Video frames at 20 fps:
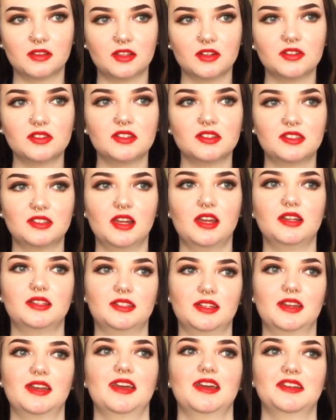There's a
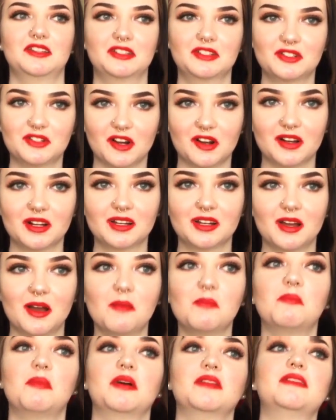Tasty Cakes truck.
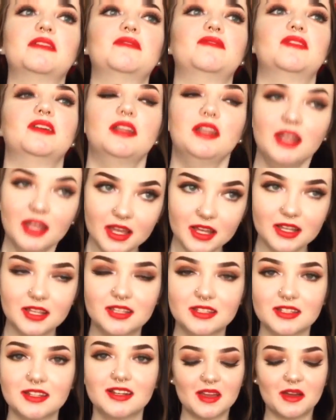I'm about to button it.
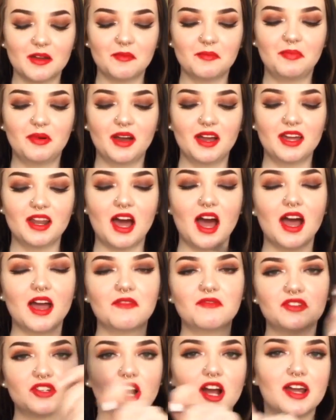But
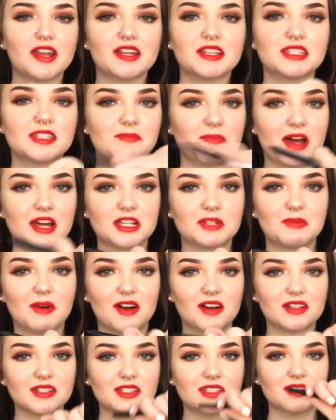I've tried
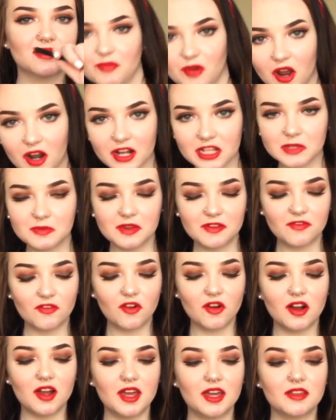Smashbox products
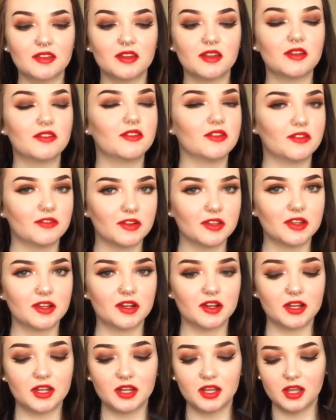before and they're really
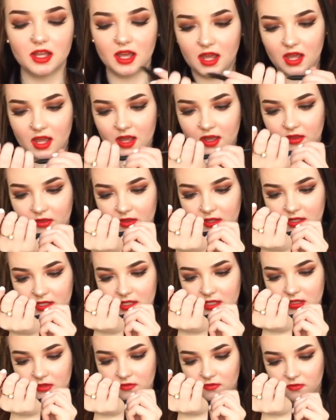good. And this
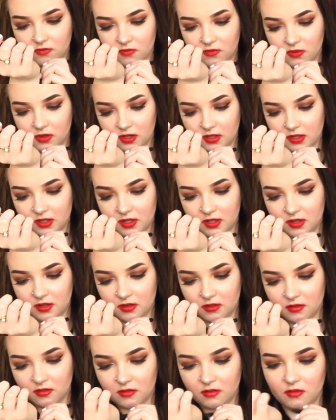is
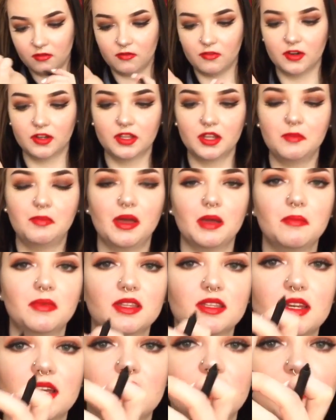really, really
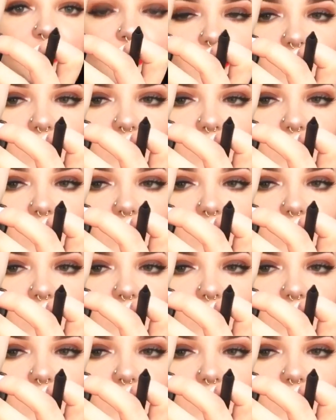pigmented.